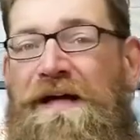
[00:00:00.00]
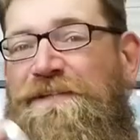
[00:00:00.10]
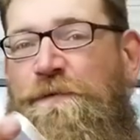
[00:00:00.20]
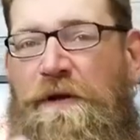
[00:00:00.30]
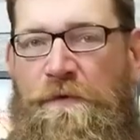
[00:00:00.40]

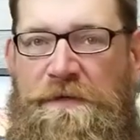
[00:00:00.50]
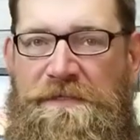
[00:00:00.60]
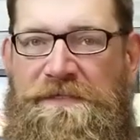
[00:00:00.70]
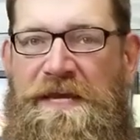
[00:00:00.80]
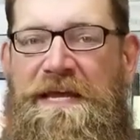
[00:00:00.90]
That's what I wanted to
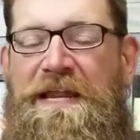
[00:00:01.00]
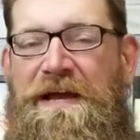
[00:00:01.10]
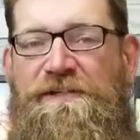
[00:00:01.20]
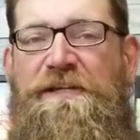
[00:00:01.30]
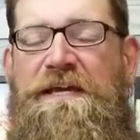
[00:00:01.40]
say. It
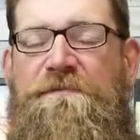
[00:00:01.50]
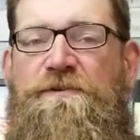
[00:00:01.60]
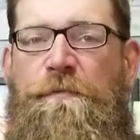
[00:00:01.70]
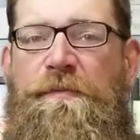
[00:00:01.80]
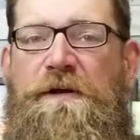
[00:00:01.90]
actually gives
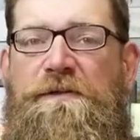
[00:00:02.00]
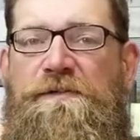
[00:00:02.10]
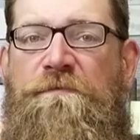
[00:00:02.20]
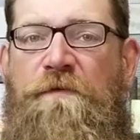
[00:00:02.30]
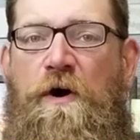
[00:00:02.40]
your beard
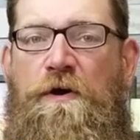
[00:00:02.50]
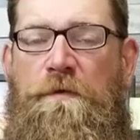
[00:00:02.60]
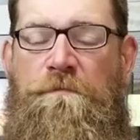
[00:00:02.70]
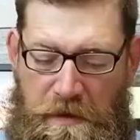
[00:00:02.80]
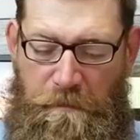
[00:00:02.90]
some volume.